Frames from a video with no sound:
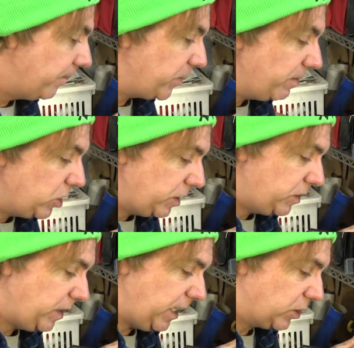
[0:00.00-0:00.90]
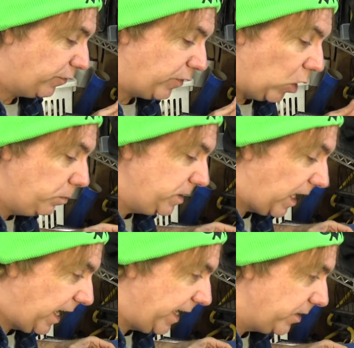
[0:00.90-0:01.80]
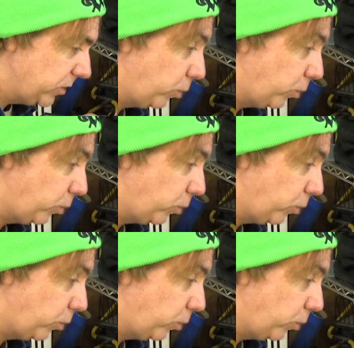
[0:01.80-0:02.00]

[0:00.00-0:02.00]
Now, as you can see, it's foam tires,